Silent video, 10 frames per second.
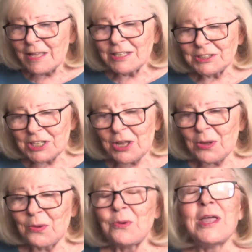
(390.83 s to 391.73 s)

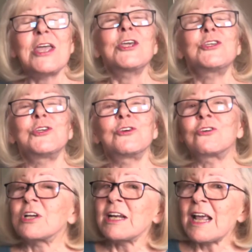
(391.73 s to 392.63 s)
So
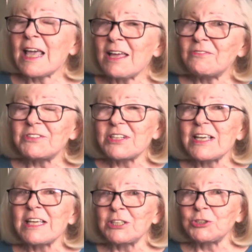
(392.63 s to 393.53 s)
you're going to have to
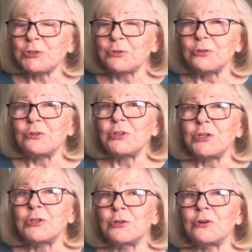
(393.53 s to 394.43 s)
enter
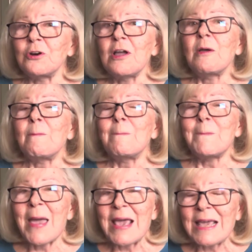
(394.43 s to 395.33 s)
your
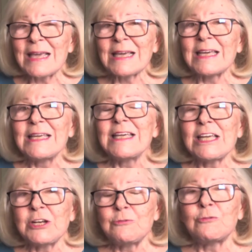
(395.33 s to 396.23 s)
bank
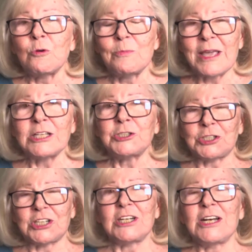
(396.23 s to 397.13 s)

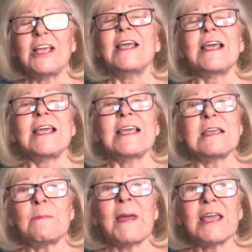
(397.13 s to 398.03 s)
information.
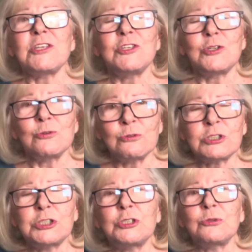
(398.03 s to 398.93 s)
eBay
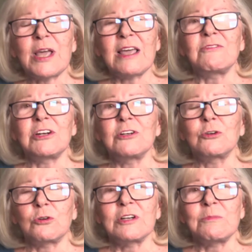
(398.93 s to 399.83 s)
used to have an
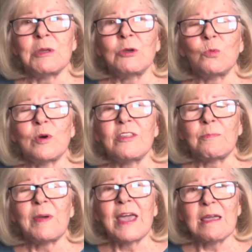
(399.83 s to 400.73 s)
agreement with
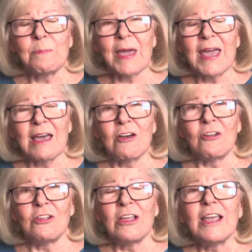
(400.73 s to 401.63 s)

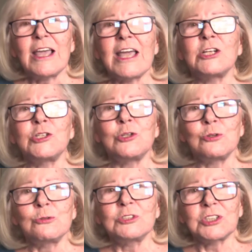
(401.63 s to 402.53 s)
PayPal and
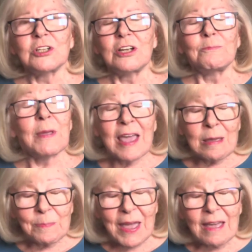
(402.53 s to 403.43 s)
use
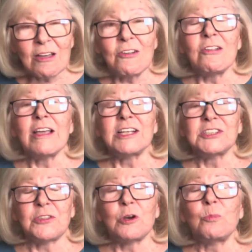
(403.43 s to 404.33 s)
PayPal as
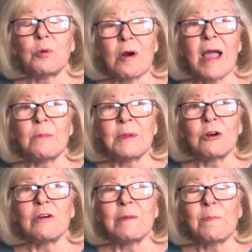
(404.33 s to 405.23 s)
their
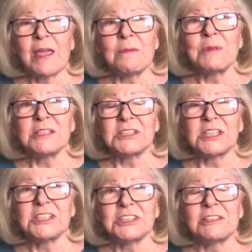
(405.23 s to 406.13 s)
primary payment
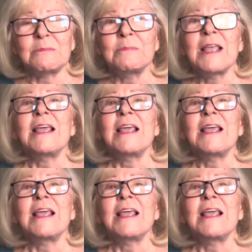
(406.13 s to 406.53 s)
system.